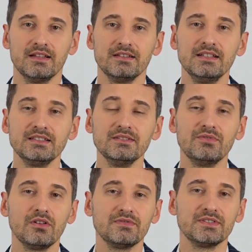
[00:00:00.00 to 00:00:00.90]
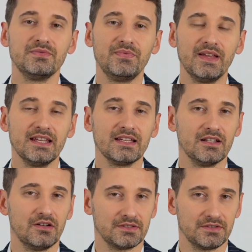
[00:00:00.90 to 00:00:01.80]
This involves filing a
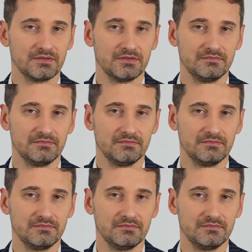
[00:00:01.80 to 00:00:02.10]
lawsuit.